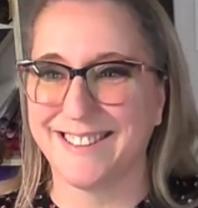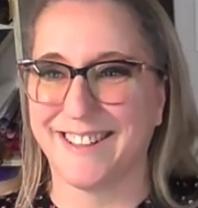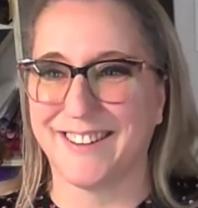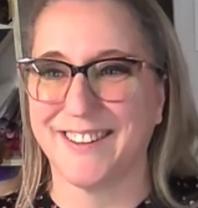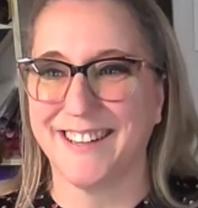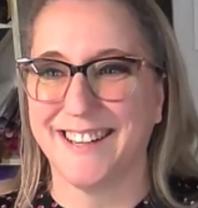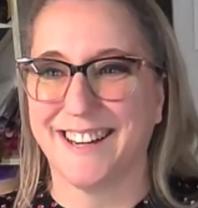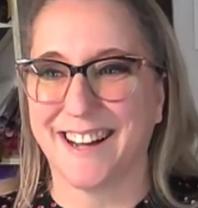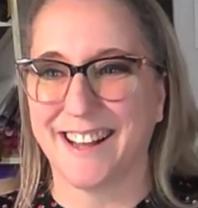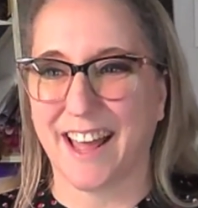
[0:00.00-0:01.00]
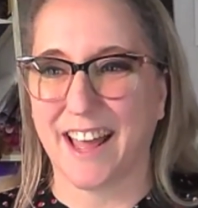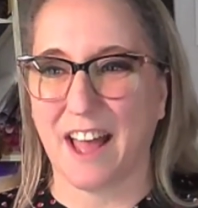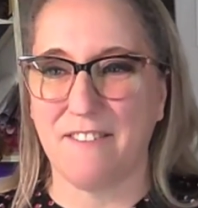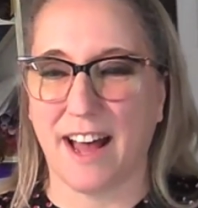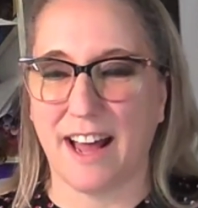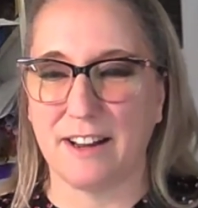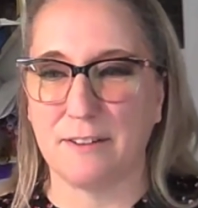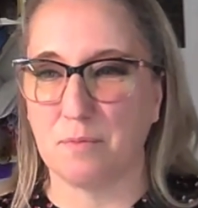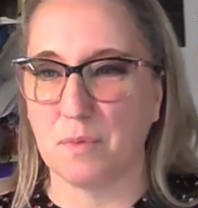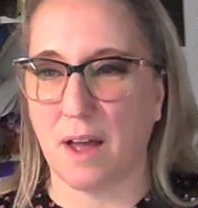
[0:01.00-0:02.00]
So like I've
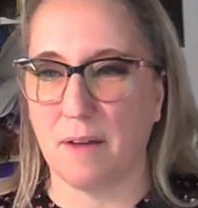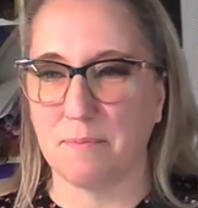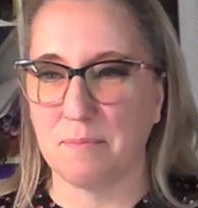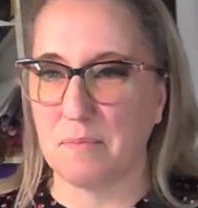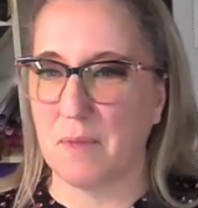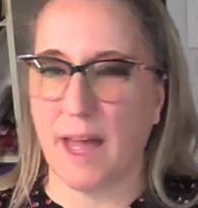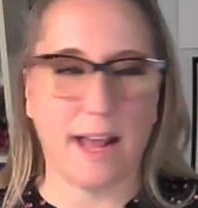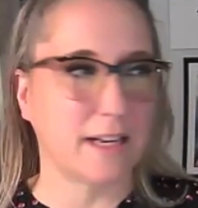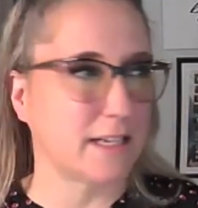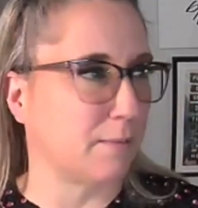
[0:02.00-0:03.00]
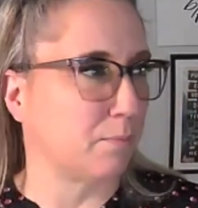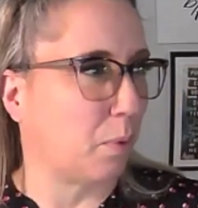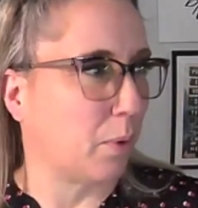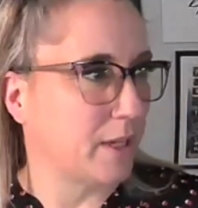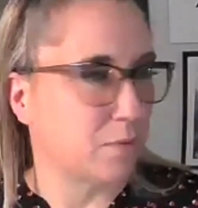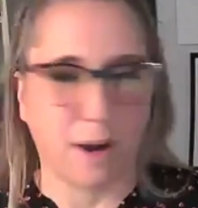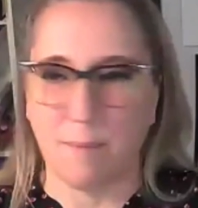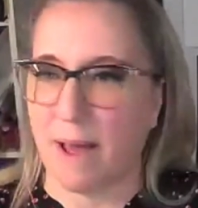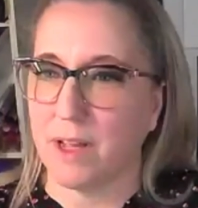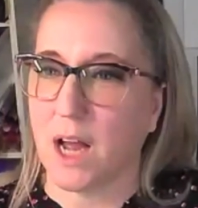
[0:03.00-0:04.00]
had some points where
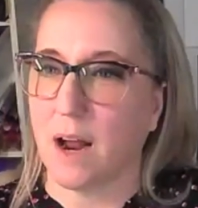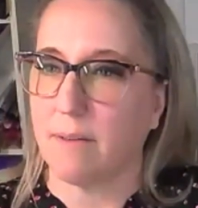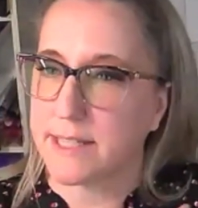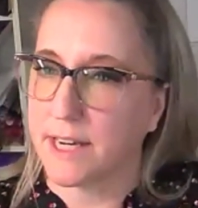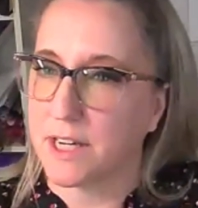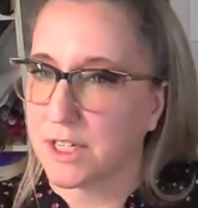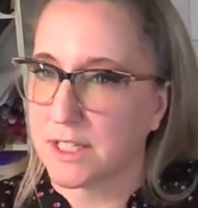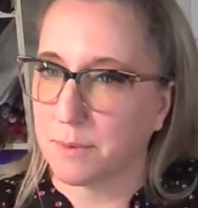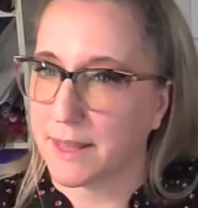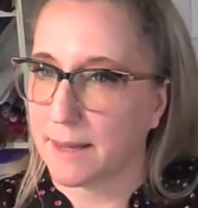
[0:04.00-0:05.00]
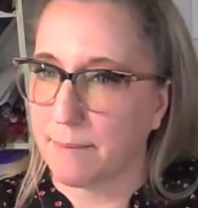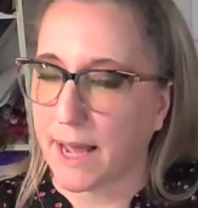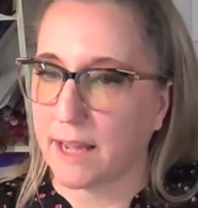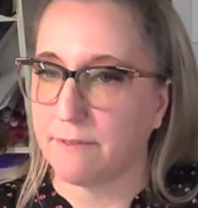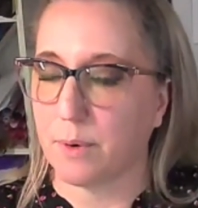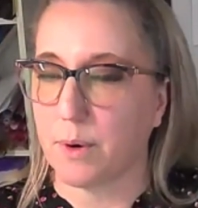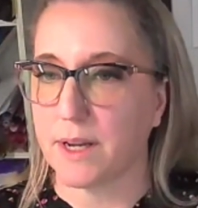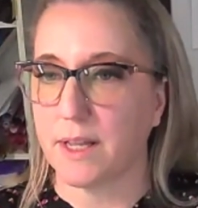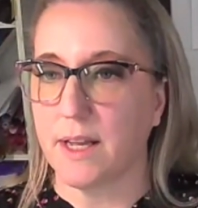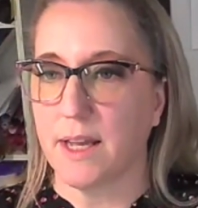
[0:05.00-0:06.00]
I'm having conversations with it back and
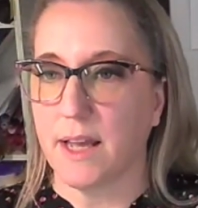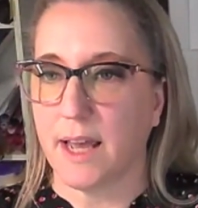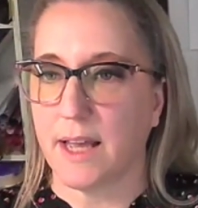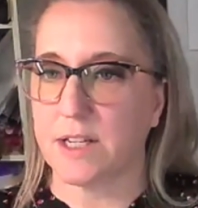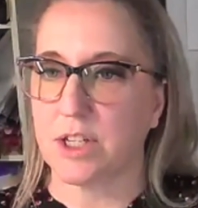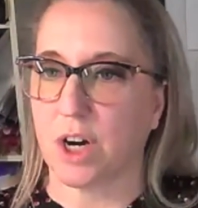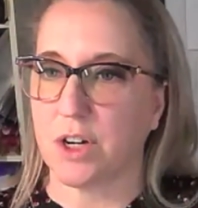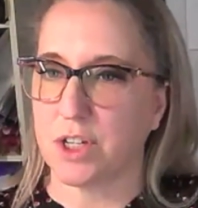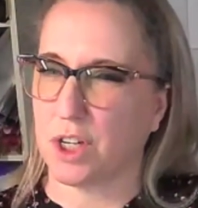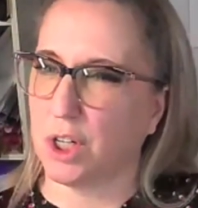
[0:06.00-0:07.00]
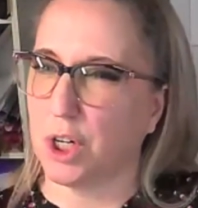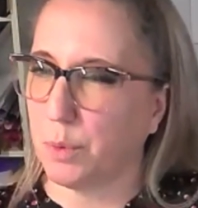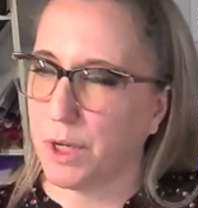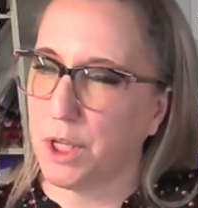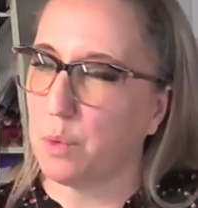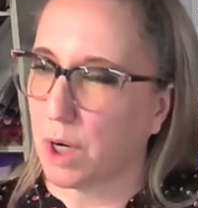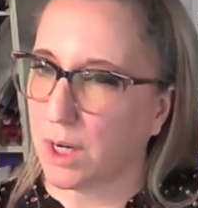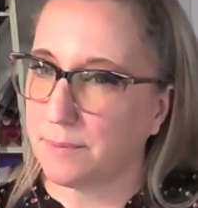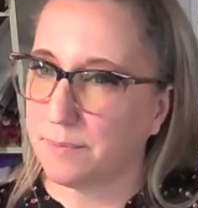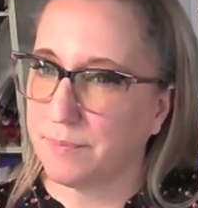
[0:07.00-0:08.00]
forth, and it starts to learn what you
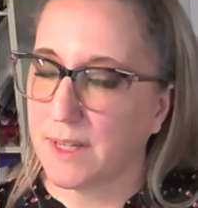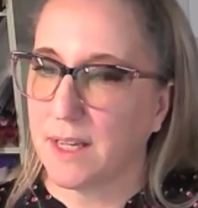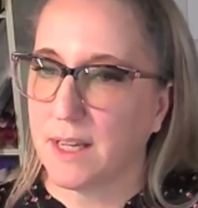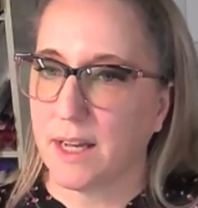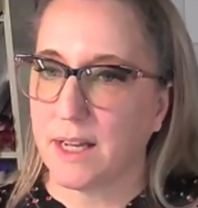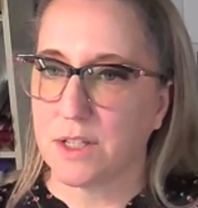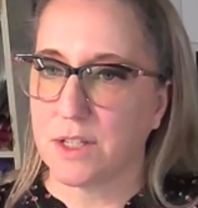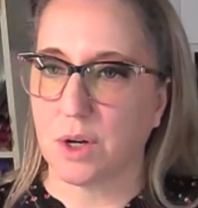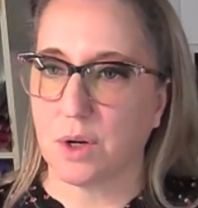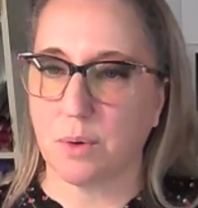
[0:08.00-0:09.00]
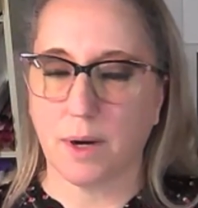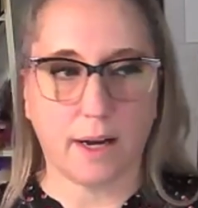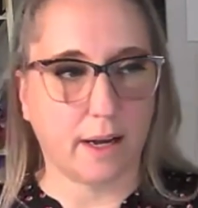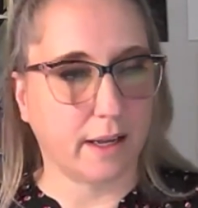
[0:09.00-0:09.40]
want. And so